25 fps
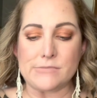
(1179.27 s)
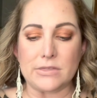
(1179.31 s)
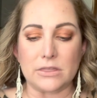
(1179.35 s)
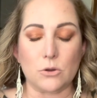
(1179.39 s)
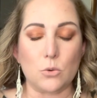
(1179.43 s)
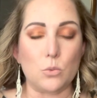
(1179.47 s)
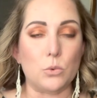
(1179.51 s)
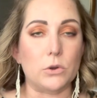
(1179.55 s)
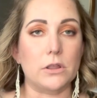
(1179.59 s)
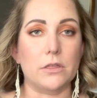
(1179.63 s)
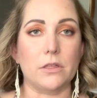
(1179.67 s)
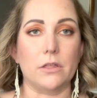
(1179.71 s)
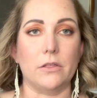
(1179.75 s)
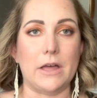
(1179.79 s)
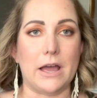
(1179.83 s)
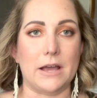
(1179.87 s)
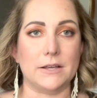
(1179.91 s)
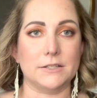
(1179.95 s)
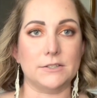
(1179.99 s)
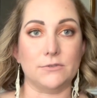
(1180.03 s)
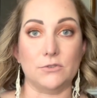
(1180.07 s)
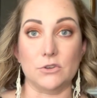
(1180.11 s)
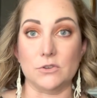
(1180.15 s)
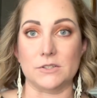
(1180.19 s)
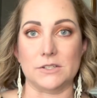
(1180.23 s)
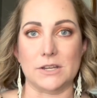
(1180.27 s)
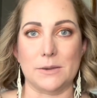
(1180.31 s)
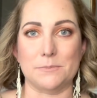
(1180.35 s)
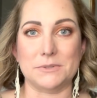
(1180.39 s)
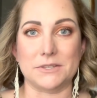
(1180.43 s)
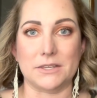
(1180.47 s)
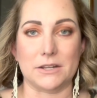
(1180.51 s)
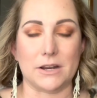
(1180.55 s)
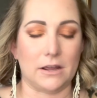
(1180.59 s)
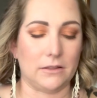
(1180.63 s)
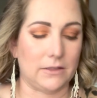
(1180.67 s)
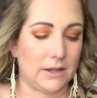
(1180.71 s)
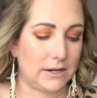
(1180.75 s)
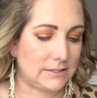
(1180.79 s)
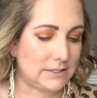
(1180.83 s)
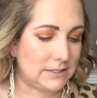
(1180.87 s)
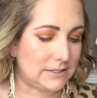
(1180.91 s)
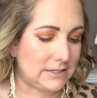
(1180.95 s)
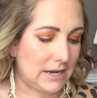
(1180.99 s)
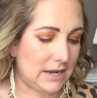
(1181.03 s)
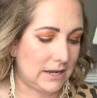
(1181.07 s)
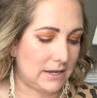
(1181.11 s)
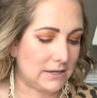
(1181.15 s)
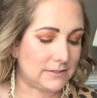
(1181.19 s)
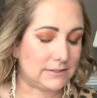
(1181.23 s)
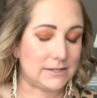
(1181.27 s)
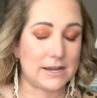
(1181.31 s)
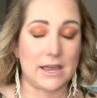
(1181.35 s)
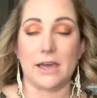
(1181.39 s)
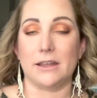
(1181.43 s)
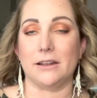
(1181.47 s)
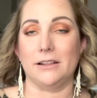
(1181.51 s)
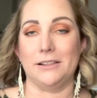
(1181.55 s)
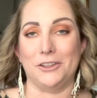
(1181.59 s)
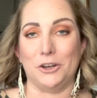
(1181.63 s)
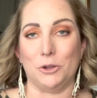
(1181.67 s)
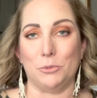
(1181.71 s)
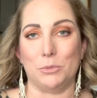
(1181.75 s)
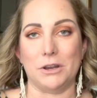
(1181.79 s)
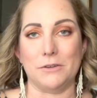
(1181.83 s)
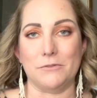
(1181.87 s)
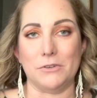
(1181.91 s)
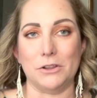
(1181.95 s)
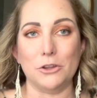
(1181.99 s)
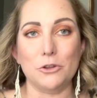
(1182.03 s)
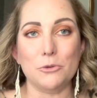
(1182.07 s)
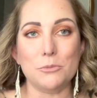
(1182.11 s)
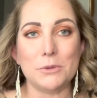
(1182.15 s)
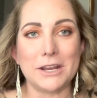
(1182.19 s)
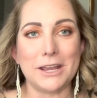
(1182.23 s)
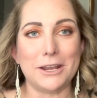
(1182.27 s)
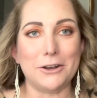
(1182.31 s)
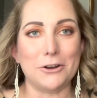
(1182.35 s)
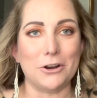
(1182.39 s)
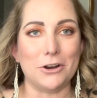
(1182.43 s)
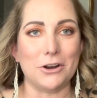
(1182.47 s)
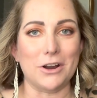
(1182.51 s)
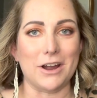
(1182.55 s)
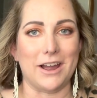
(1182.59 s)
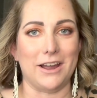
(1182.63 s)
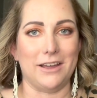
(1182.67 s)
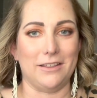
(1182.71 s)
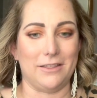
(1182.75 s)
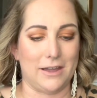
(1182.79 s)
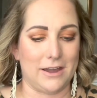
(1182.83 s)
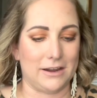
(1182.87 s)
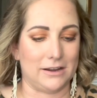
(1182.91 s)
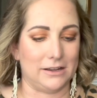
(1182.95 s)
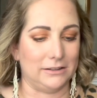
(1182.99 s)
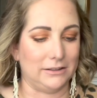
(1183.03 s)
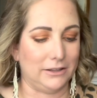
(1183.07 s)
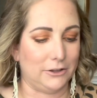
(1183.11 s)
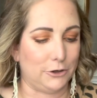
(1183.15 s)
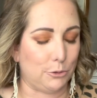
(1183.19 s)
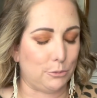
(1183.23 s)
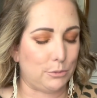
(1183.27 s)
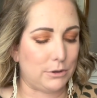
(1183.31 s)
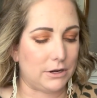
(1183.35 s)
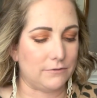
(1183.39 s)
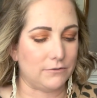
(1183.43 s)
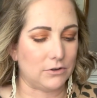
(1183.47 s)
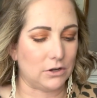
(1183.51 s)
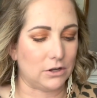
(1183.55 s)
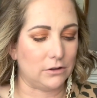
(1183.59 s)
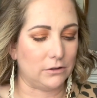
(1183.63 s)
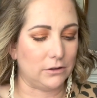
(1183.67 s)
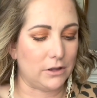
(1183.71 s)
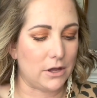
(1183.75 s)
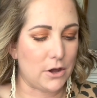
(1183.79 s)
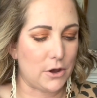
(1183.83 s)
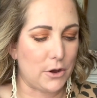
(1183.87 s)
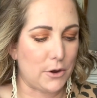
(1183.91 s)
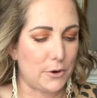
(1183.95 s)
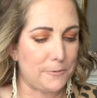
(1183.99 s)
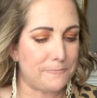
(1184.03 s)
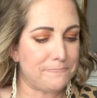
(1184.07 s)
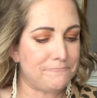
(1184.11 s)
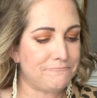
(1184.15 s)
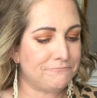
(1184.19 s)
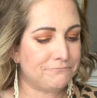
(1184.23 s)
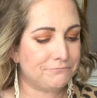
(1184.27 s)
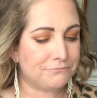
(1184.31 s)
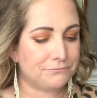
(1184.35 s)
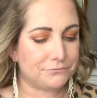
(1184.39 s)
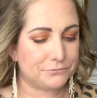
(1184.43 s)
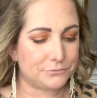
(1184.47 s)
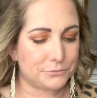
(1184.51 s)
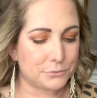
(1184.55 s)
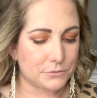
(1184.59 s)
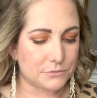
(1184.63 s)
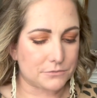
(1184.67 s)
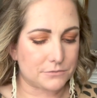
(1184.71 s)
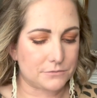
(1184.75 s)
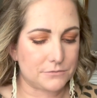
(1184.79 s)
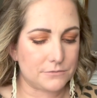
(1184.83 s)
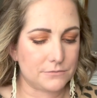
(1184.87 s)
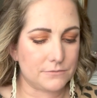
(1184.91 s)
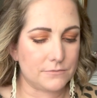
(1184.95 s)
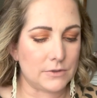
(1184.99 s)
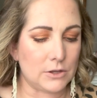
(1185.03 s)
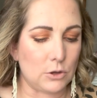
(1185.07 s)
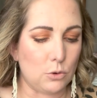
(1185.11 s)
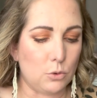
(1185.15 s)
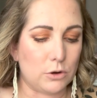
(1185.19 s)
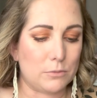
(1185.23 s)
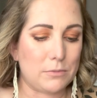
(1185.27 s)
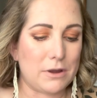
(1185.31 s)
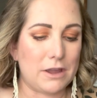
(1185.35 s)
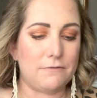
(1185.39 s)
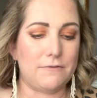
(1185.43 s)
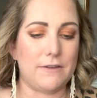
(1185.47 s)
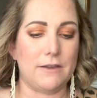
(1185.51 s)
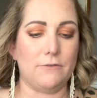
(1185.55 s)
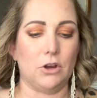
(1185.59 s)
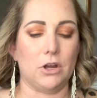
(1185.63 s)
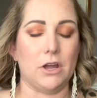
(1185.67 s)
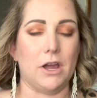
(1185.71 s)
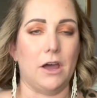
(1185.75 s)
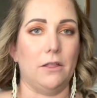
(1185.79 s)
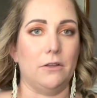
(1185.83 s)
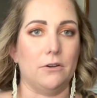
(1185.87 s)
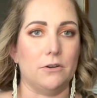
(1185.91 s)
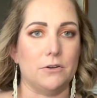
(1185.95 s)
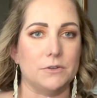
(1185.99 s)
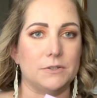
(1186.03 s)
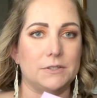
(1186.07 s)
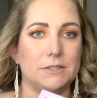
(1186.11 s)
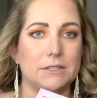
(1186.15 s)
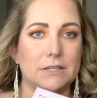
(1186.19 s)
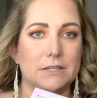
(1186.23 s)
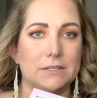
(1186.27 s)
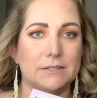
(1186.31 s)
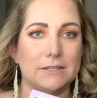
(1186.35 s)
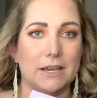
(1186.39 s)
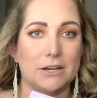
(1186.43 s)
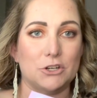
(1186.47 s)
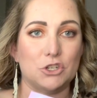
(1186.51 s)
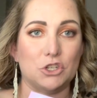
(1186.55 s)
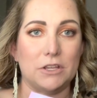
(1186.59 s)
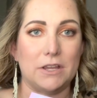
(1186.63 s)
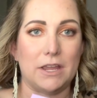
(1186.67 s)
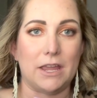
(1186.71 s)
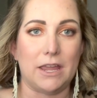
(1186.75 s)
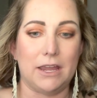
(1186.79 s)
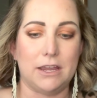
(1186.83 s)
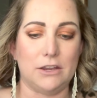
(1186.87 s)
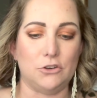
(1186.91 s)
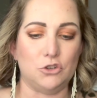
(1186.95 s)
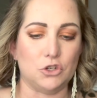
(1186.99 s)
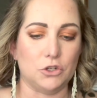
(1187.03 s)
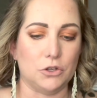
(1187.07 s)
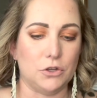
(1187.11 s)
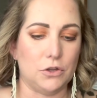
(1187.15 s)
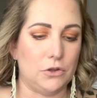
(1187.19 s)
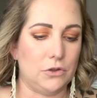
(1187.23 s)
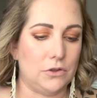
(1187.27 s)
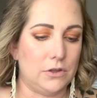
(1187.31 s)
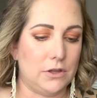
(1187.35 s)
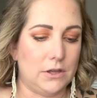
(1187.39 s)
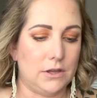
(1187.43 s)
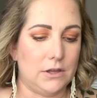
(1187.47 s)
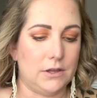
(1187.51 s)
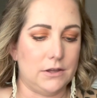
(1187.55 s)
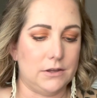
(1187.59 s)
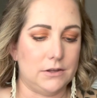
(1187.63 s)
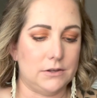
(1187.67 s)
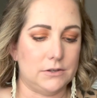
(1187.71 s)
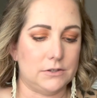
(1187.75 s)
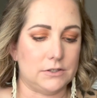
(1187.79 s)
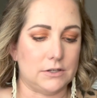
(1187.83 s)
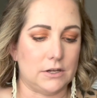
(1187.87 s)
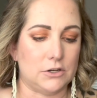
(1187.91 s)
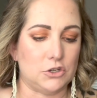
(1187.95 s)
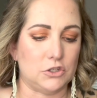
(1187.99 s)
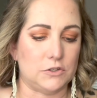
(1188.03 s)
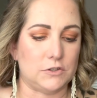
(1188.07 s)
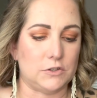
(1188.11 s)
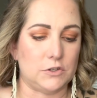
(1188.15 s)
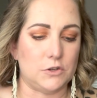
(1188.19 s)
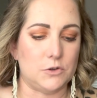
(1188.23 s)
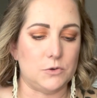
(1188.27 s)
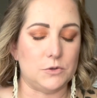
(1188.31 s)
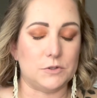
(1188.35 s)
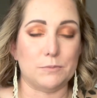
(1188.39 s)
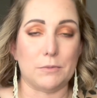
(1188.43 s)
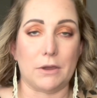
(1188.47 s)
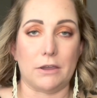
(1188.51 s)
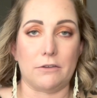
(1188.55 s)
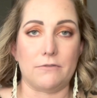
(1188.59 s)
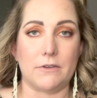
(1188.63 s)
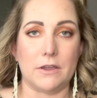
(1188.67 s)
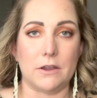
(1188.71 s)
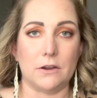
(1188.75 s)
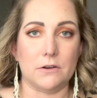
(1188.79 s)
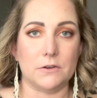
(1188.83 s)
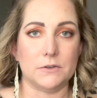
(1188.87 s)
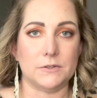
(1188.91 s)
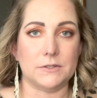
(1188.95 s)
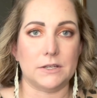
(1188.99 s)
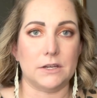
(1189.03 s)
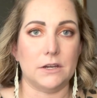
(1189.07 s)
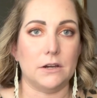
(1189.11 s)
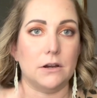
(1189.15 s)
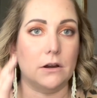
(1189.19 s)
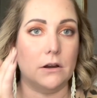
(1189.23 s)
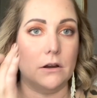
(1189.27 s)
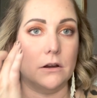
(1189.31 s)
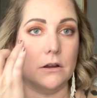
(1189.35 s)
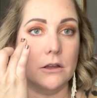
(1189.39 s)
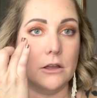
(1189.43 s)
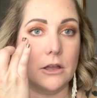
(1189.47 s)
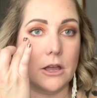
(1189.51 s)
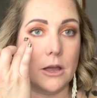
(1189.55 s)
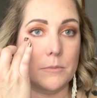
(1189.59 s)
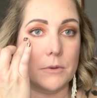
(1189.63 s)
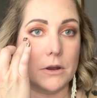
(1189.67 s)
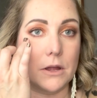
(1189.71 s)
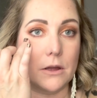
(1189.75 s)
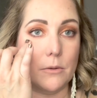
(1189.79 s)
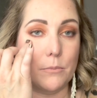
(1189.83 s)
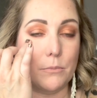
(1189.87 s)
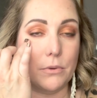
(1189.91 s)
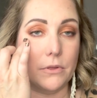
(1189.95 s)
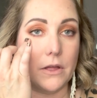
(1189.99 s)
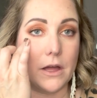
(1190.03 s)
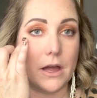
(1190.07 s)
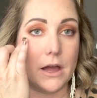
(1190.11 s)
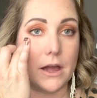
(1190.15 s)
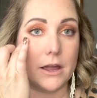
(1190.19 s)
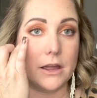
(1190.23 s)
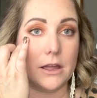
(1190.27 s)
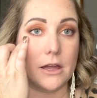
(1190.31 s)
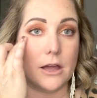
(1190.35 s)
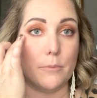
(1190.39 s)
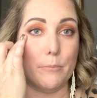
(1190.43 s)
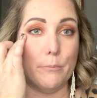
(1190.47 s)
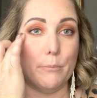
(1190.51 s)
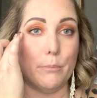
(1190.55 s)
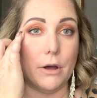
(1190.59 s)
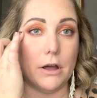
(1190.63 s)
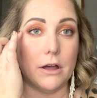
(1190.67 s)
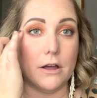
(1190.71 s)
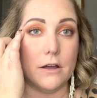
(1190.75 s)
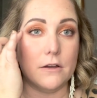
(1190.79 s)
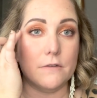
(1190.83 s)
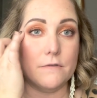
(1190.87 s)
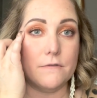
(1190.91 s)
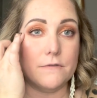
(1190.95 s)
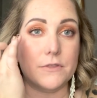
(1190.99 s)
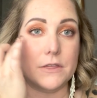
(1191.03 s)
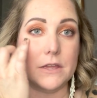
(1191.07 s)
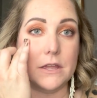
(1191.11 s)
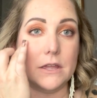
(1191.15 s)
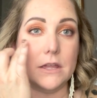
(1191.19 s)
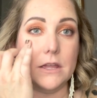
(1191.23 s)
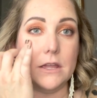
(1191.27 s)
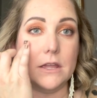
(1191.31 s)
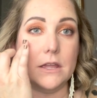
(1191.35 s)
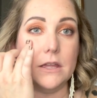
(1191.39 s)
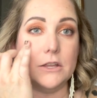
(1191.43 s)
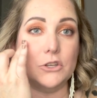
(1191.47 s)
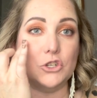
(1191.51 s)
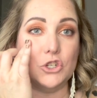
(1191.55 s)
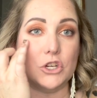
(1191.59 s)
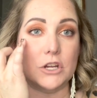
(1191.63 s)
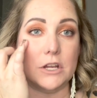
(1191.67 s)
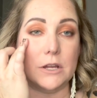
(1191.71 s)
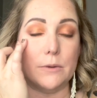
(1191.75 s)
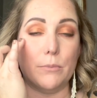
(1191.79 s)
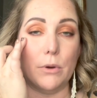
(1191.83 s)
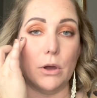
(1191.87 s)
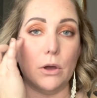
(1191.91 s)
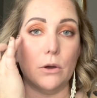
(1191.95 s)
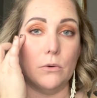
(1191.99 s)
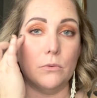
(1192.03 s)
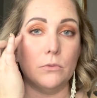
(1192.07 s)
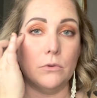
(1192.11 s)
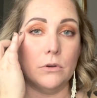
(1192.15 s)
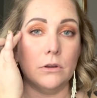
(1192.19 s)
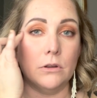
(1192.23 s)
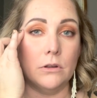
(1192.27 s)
One of the last few steps that I like to take is to add a little bit of illuminator. I like a little bit of a glow. One of my favorite colors is actually Angel. So I just use my fingers here. I'm going to apply above the cheekbone.